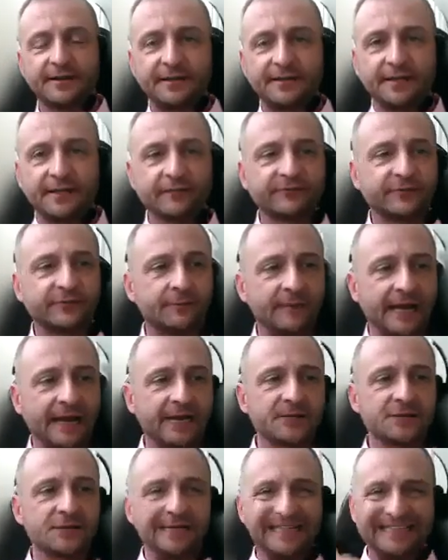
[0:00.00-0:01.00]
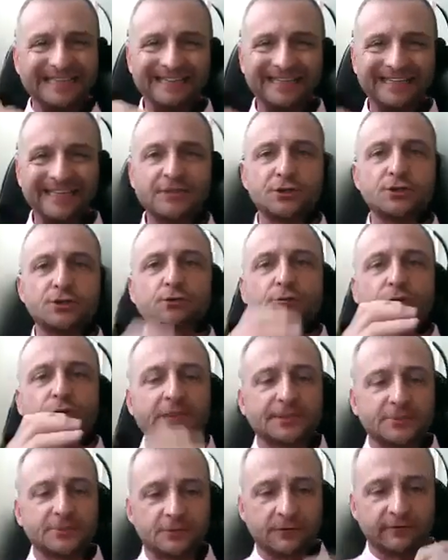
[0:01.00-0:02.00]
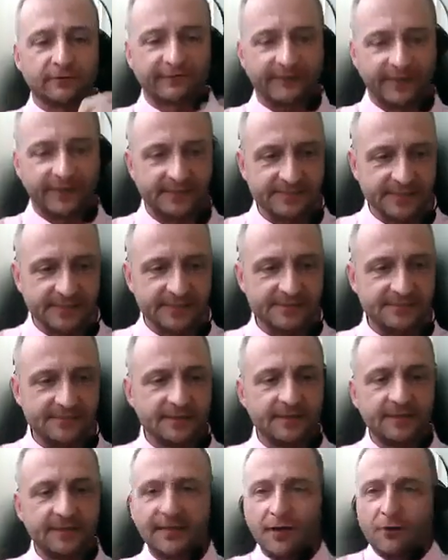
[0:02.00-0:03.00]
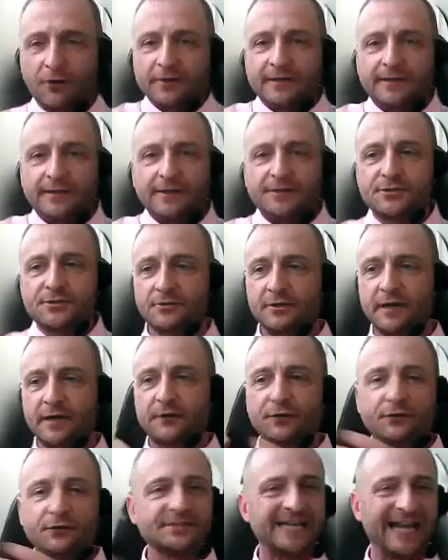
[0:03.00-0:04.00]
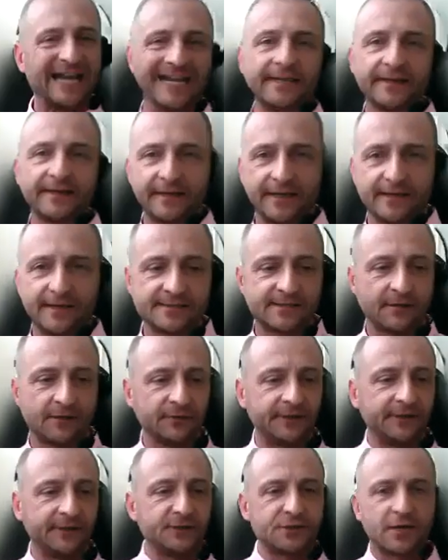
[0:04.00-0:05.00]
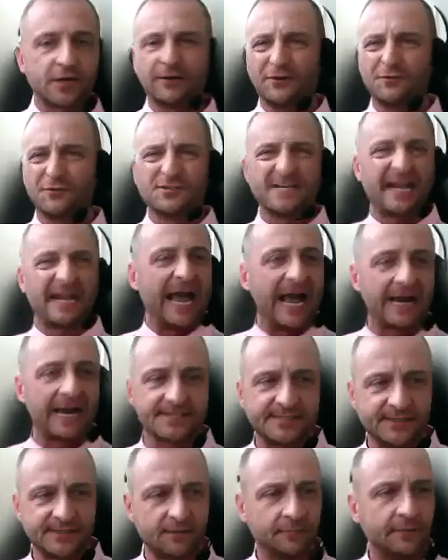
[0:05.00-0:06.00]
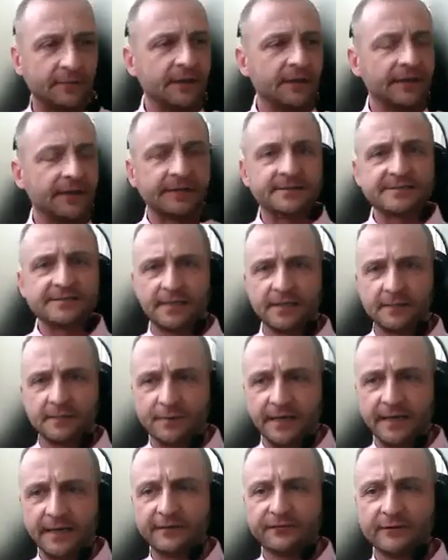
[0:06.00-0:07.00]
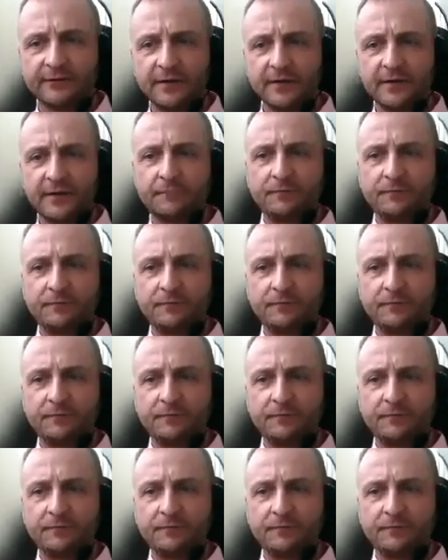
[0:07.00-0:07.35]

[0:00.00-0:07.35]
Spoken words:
None of them actually teach you digital forensics. They only teach you how to use EnCase. They only teach you how to use Axiom and Cellbrite.